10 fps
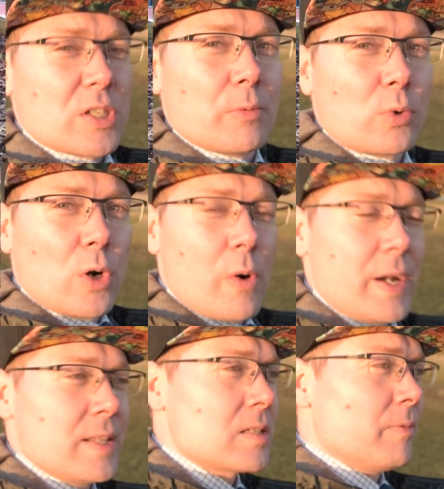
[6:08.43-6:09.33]
some
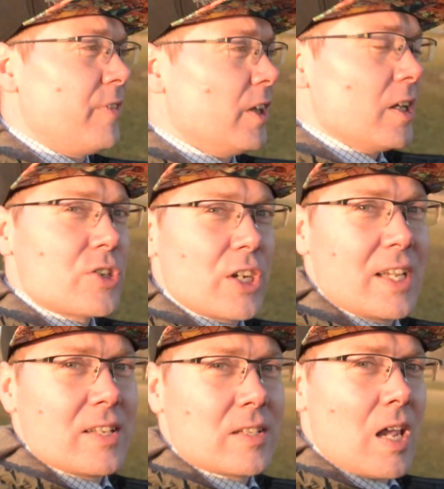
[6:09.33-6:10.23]
ruins, some
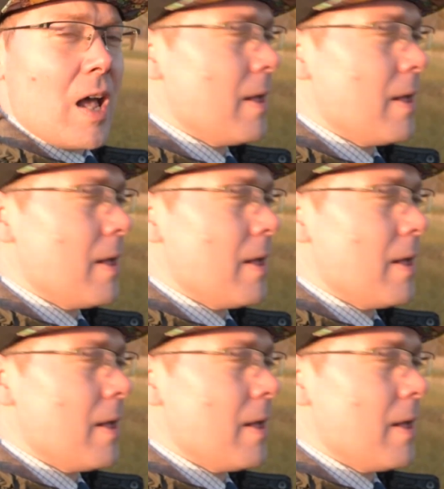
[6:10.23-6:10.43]
villages,